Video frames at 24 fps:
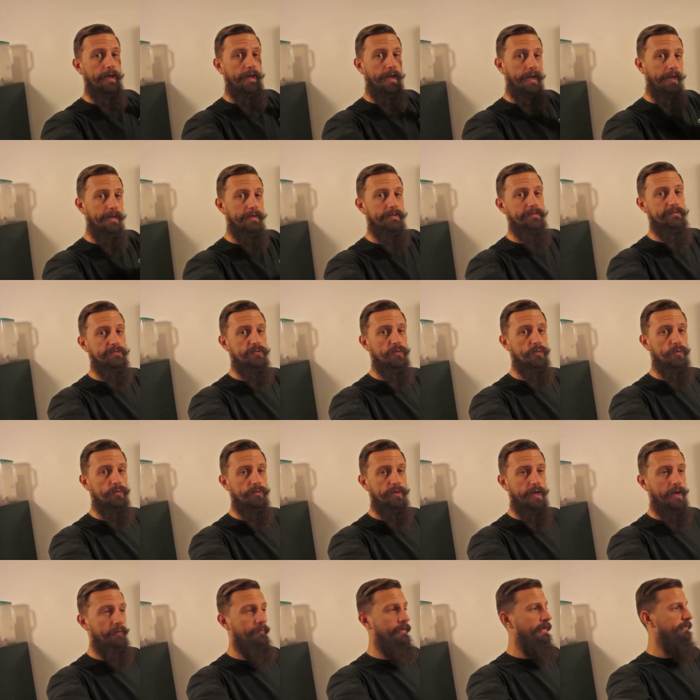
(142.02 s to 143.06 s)
And
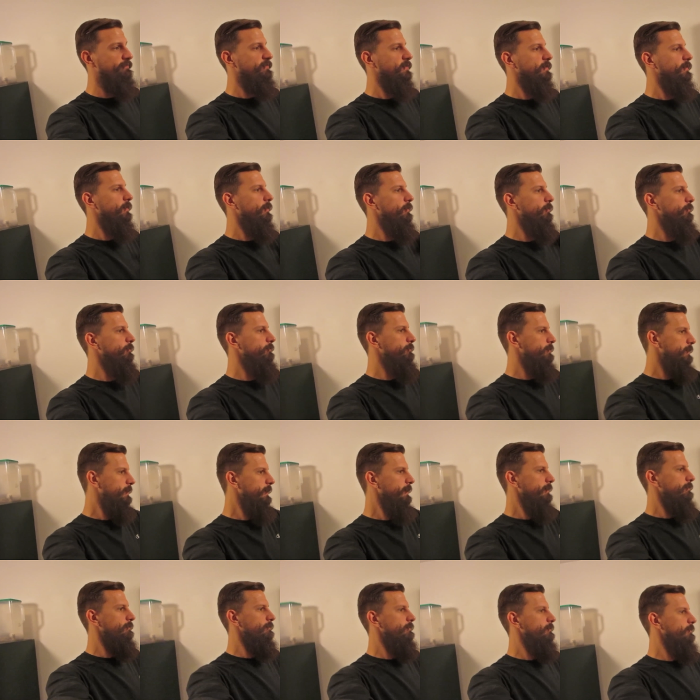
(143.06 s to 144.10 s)
now we have to go
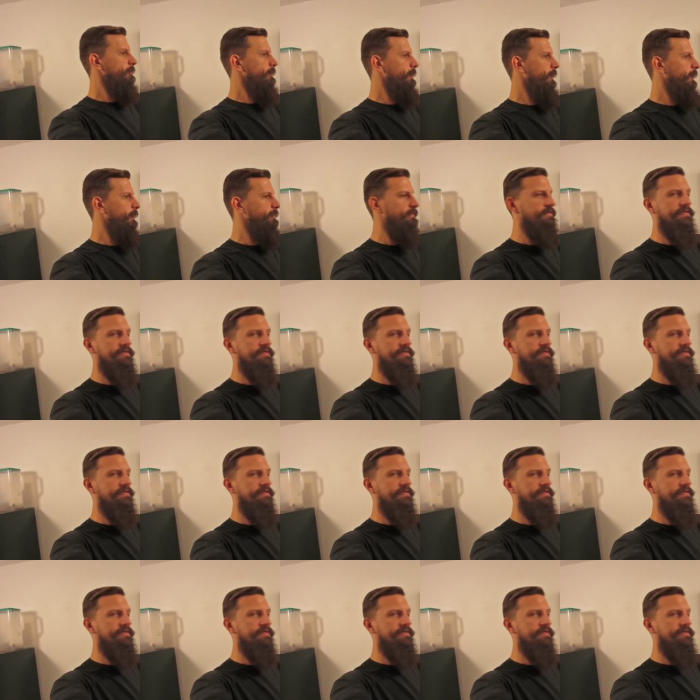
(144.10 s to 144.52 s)
get uh,